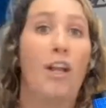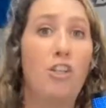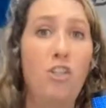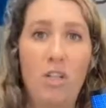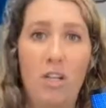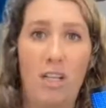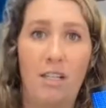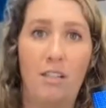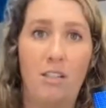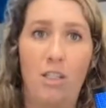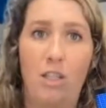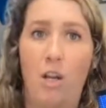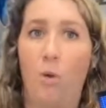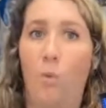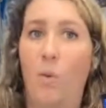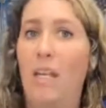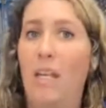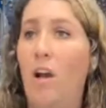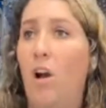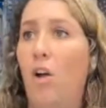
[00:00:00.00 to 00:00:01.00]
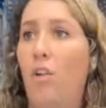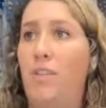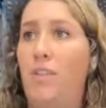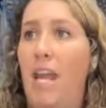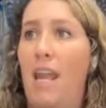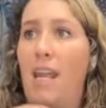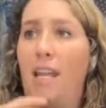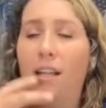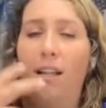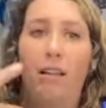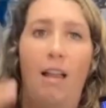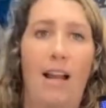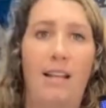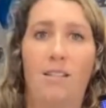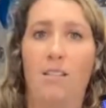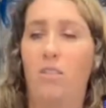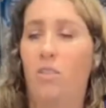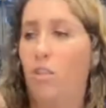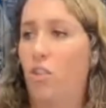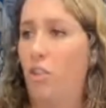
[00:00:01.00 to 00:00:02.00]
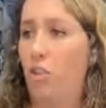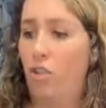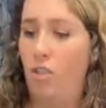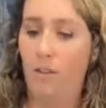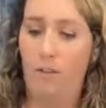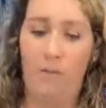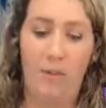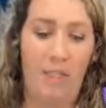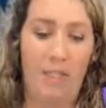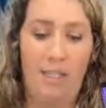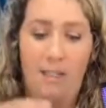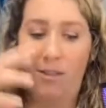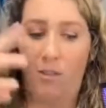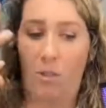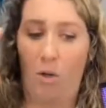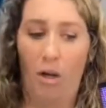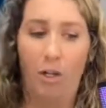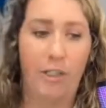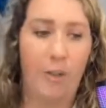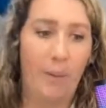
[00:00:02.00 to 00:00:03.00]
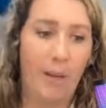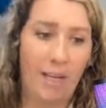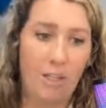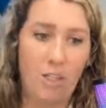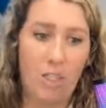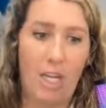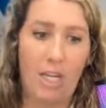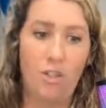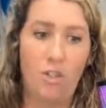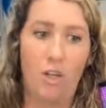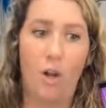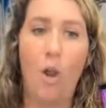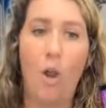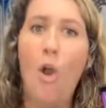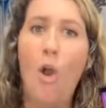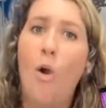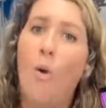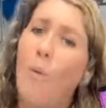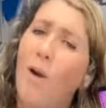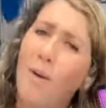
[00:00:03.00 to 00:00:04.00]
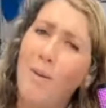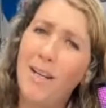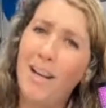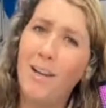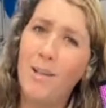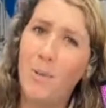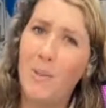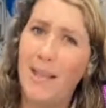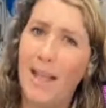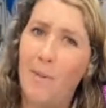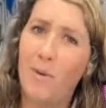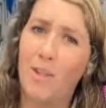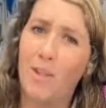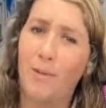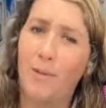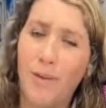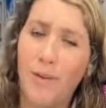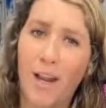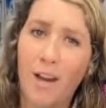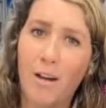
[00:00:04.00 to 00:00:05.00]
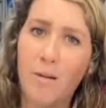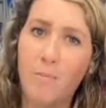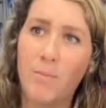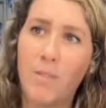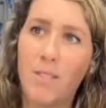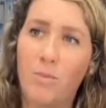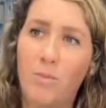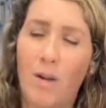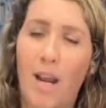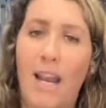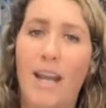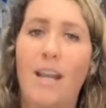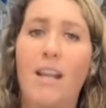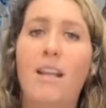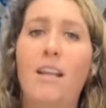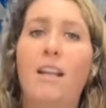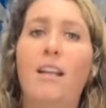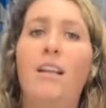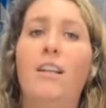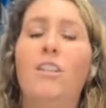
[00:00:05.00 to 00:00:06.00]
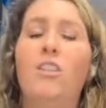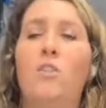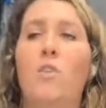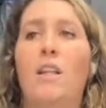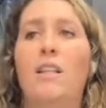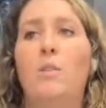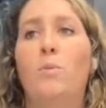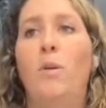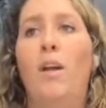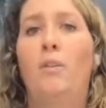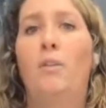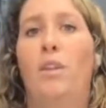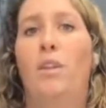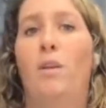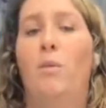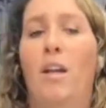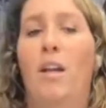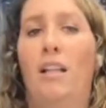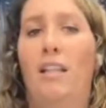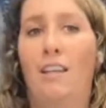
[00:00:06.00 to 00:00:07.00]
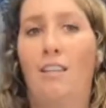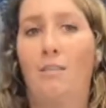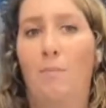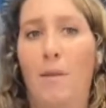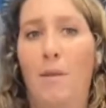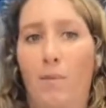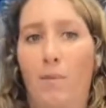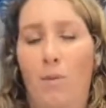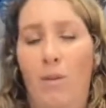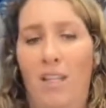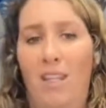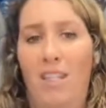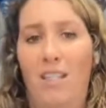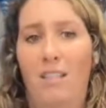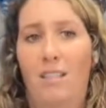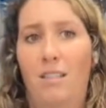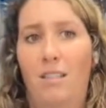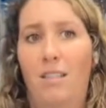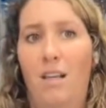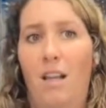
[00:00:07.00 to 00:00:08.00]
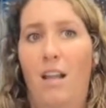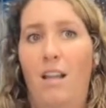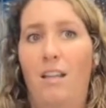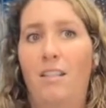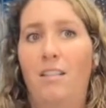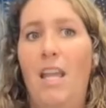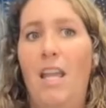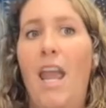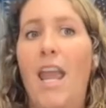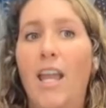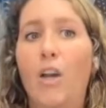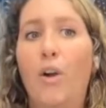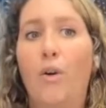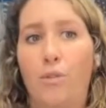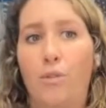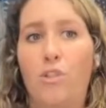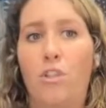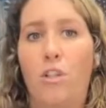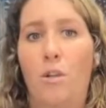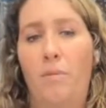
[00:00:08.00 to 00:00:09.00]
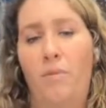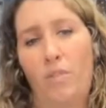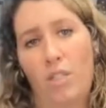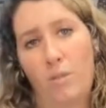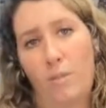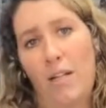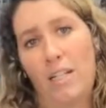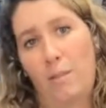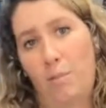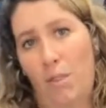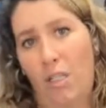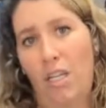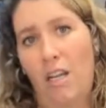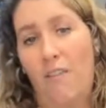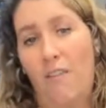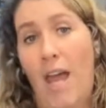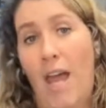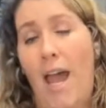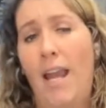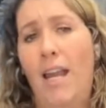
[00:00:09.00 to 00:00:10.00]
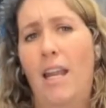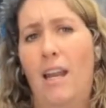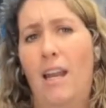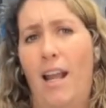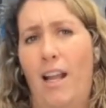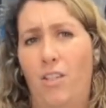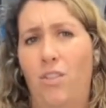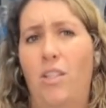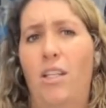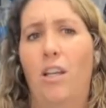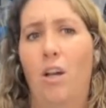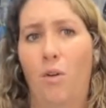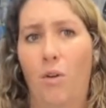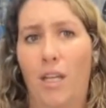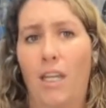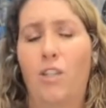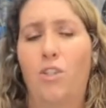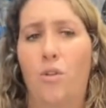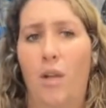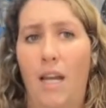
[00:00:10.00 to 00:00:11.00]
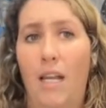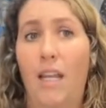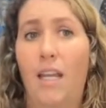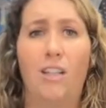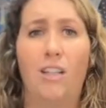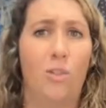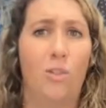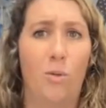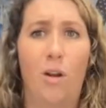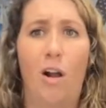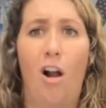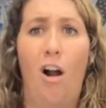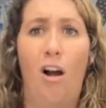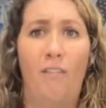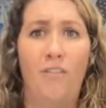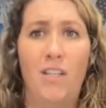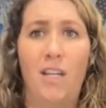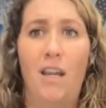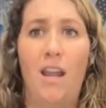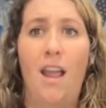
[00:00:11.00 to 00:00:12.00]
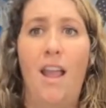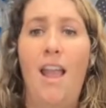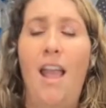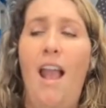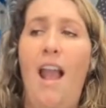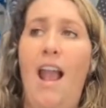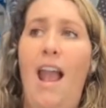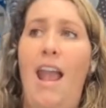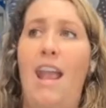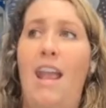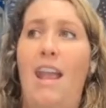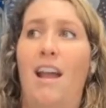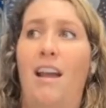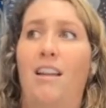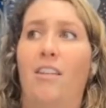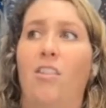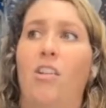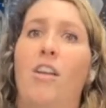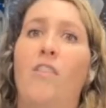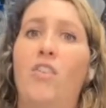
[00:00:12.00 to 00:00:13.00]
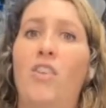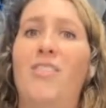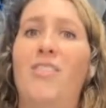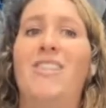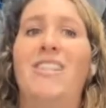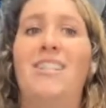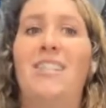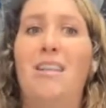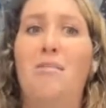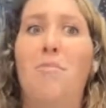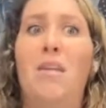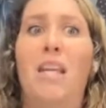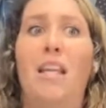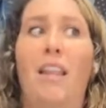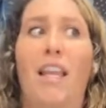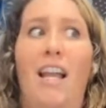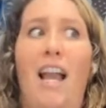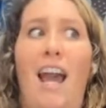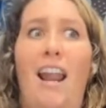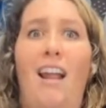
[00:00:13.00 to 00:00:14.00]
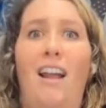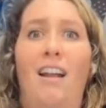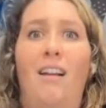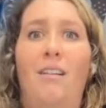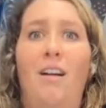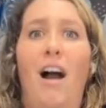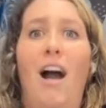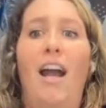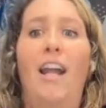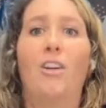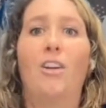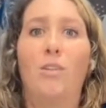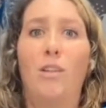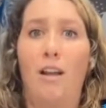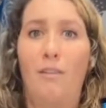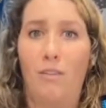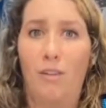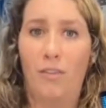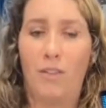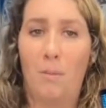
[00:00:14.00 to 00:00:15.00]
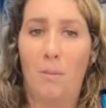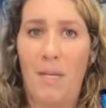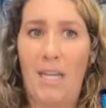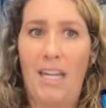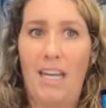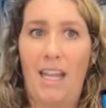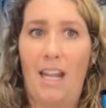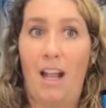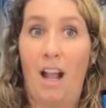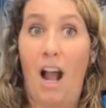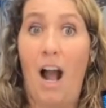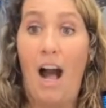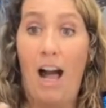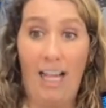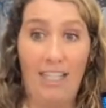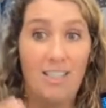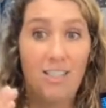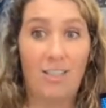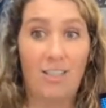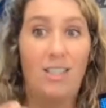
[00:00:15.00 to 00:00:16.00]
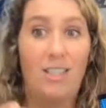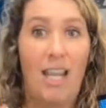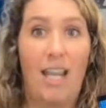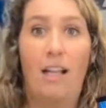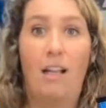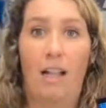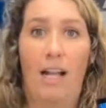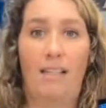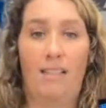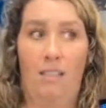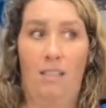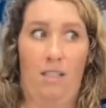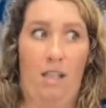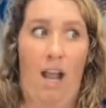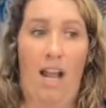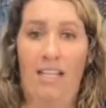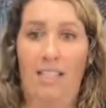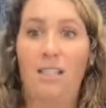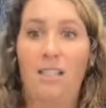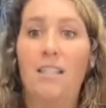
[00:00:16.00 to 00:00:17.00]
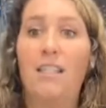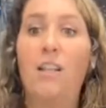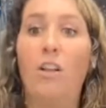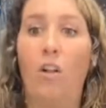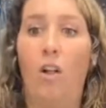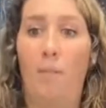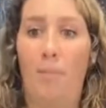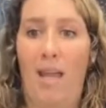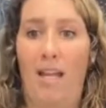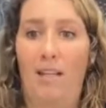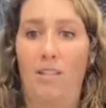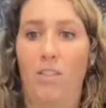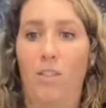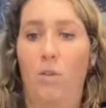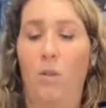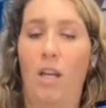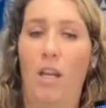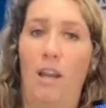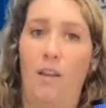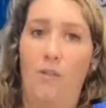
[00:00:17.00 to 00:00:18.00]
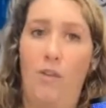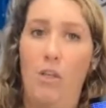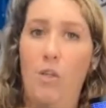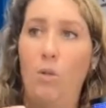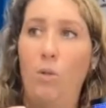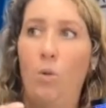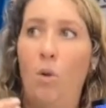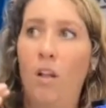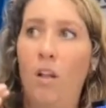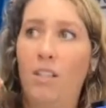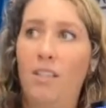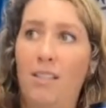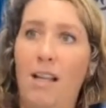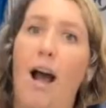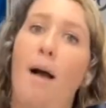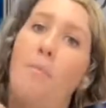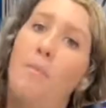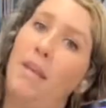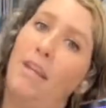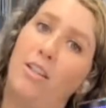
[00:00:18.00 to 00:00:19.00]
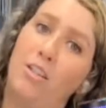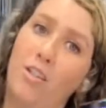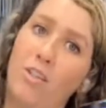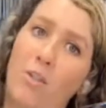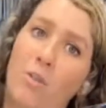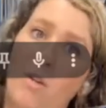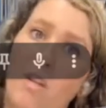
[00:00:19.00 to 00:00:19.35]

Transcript: perfection is you know we all take classes or certificates or ongoing education why are we not doing that with our firearms right so that's where i really want to leave people with is eh, take ownership and responsibility of that and actually go get training and do it often and if you even see me like at a higher level of competing i still take classes i still am that student if you stop being a